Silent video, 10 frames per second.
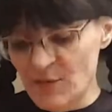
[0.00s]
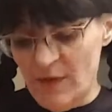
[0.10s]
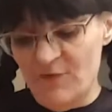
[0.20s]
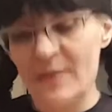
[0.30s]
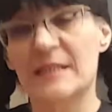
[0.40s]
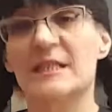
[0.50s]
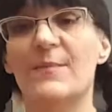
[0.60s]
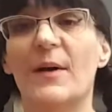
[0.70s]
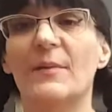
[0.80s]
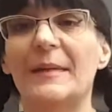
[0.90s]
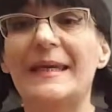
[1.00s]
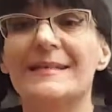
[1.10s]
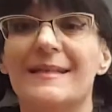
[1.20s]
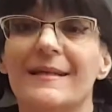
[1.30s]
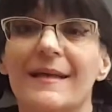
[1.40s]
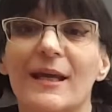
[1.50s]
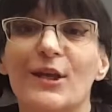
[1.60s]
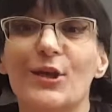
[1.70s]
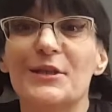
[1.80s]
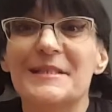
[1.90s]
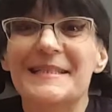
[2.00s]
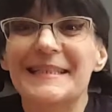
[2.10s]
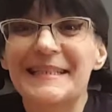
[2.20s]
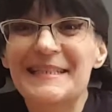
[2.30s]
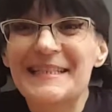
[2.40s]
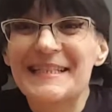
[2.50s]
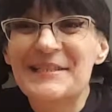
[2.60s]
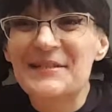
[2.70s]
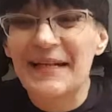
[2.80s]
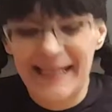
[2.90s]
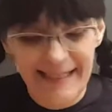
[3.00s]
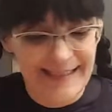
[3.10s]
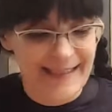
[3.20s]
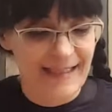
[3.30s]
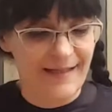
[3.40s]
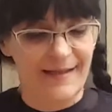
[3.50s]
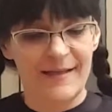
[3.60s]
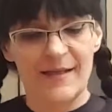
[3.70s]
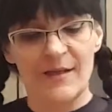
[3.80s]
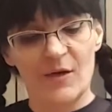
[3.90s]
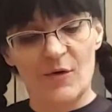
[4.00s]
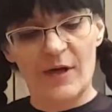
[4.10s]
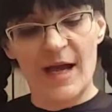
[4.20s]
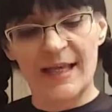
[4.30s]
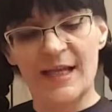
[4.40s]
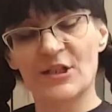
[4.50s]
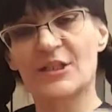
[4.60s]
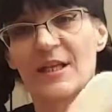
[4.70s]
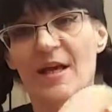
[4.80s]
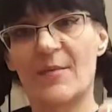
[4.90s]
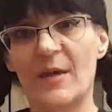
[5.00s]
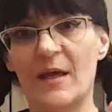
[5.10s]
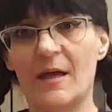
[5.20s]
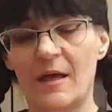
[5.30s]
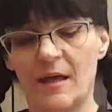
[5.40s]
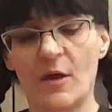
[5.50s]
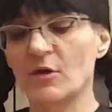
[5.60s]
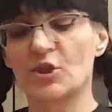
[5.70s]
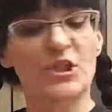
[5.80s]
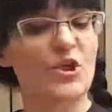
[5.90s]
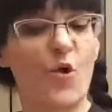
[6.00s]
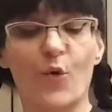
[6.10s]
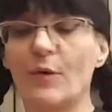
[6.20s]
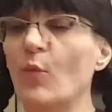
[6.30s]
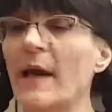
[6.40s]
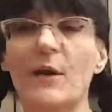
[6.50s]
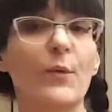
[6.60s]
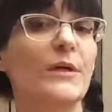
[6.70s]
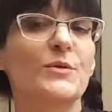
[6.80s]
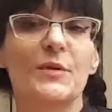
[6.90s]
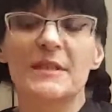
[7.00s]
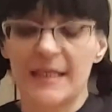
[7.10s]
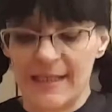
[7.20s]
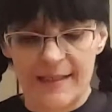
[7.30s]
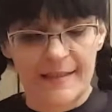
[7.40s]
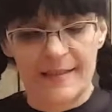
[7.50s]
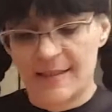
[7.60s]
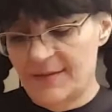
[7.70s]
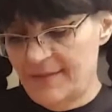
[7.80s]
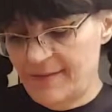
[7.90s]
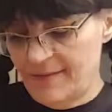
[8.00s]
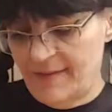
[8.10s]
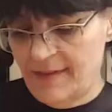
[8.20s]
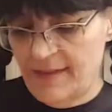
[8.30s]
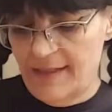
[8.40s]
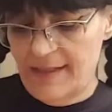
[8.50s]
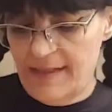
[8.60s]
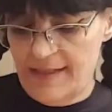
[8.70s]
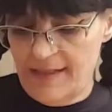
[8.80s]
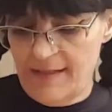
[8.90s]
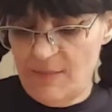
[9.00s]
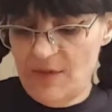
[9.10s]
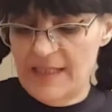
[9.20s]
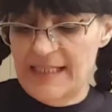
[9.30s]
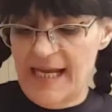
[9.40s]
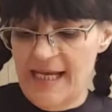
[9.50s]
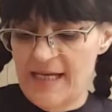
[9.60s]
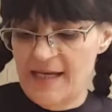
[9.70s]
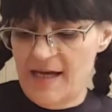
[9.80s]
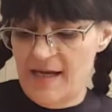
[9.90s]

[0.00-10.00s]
we've mixed up our meat. Looks delicious, right? Got here some just white corn tortillas. I'm going to take